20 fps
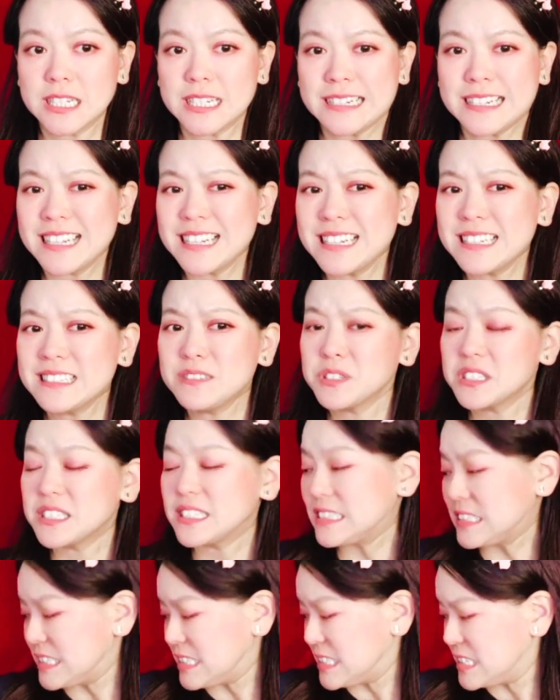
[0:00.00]
it was a
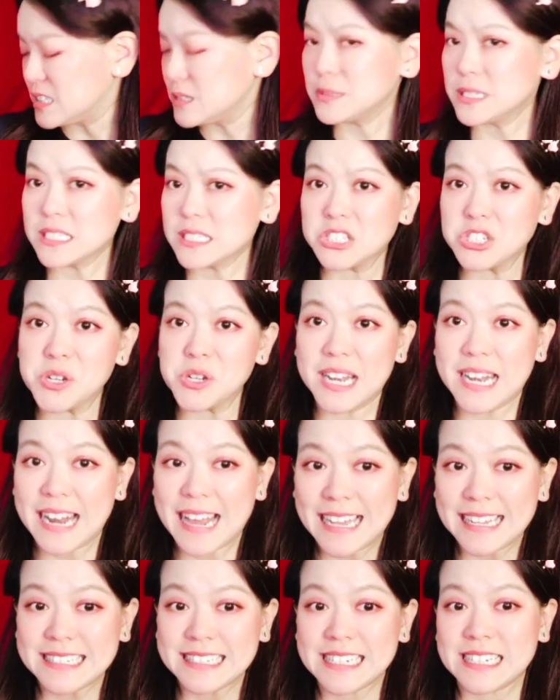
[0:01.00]
little bit too
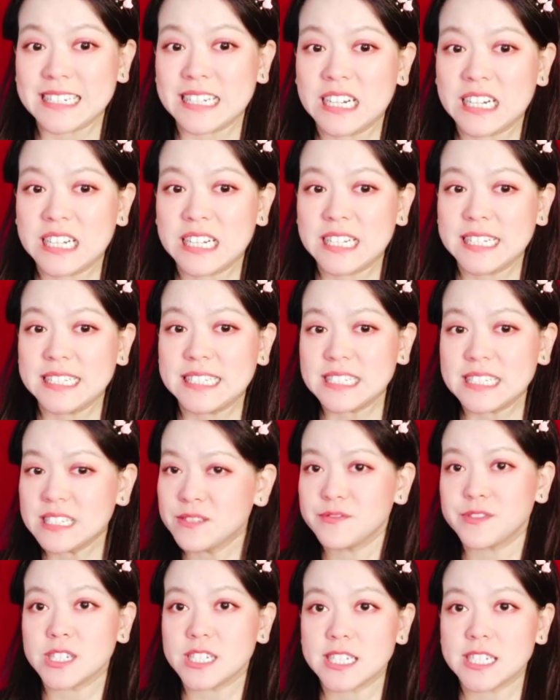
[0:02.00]
late, and I didn't
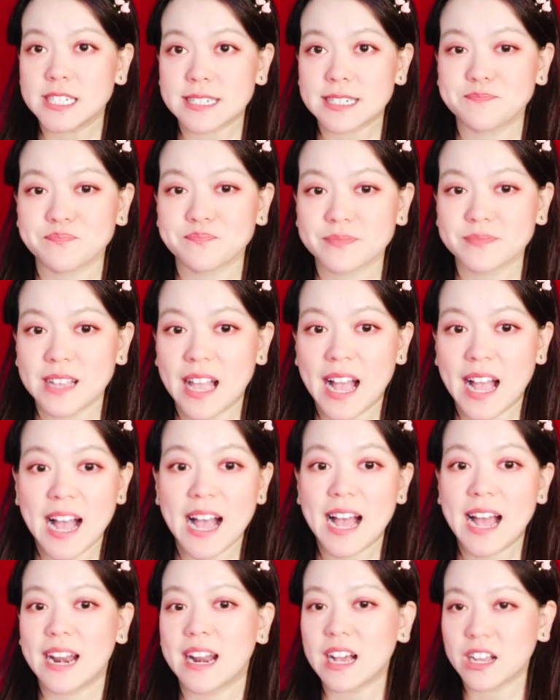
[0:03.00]
avoid it,
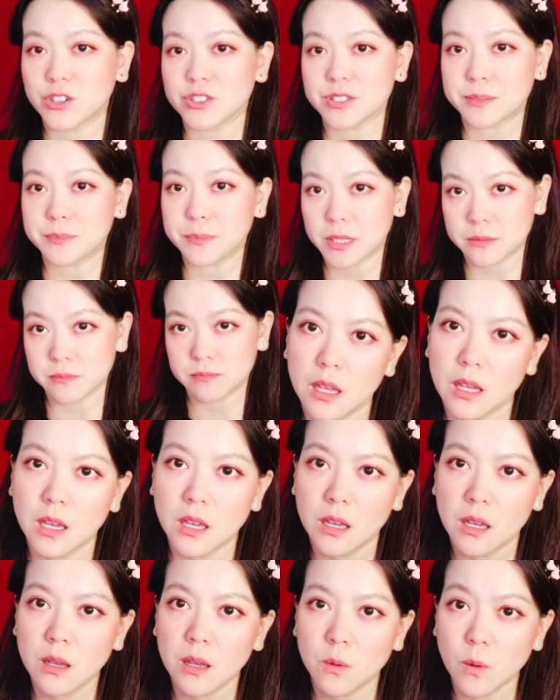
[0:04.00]
and I got sunburned.
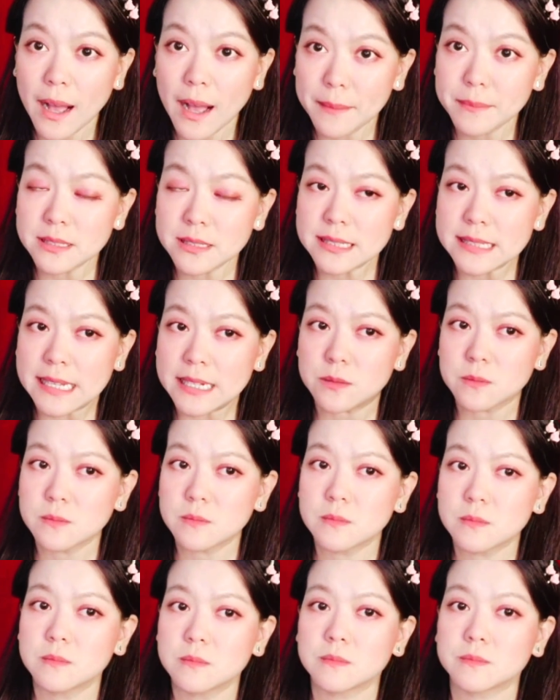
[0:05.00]
What happens now?
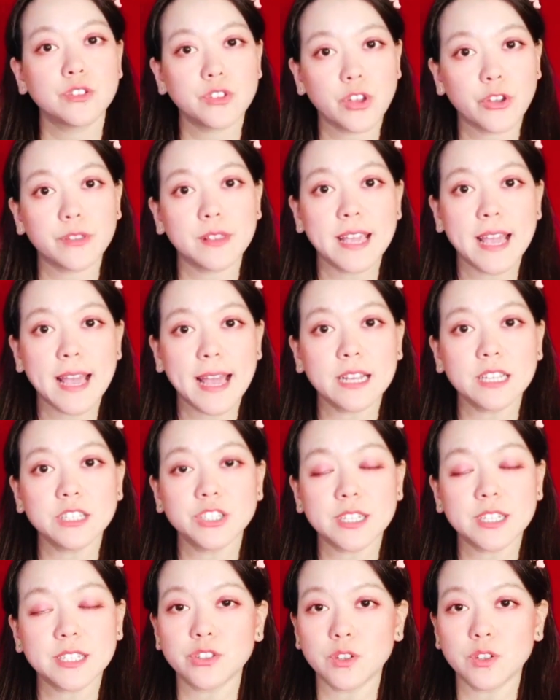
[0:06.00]
So the
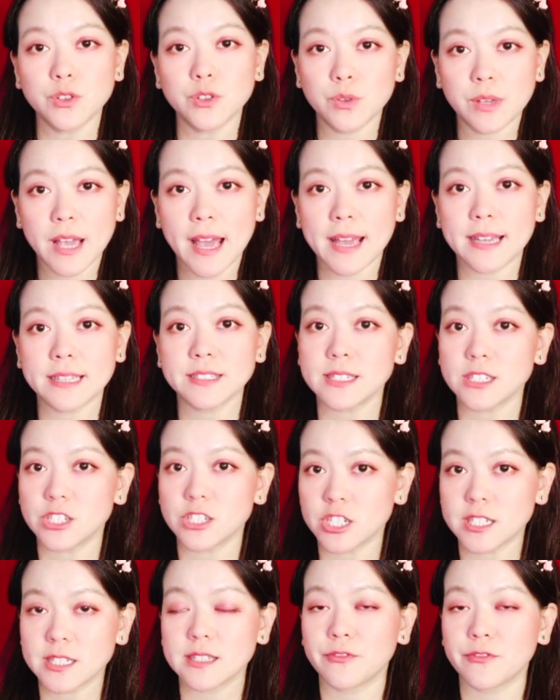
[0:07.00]
NHS.UK
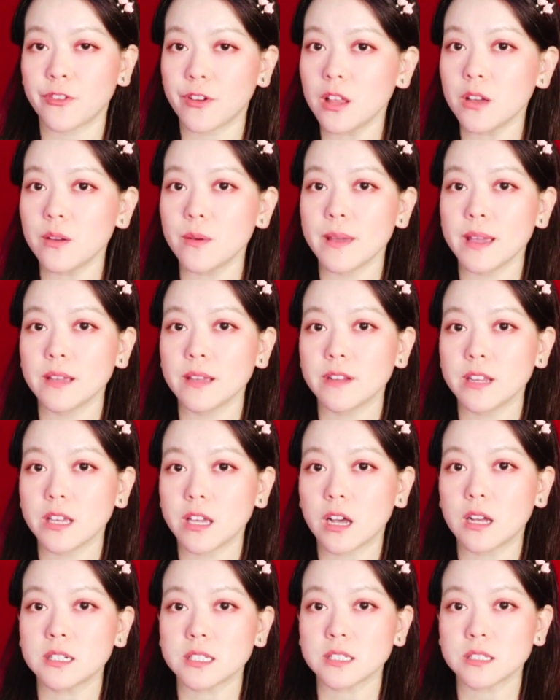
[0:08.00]
suggests the following
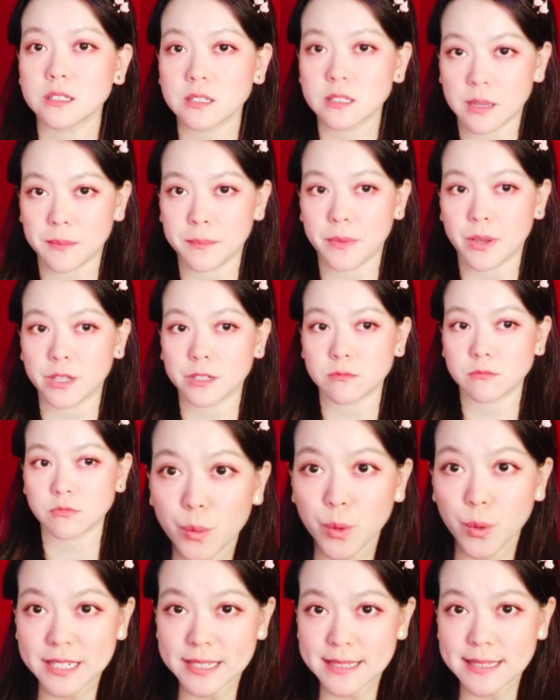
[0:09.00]
regarding sunburn. What
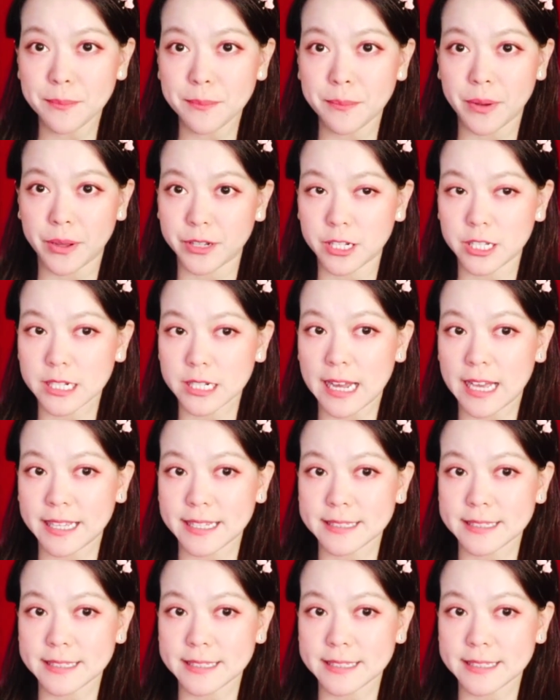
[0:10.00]
does sunburn look like?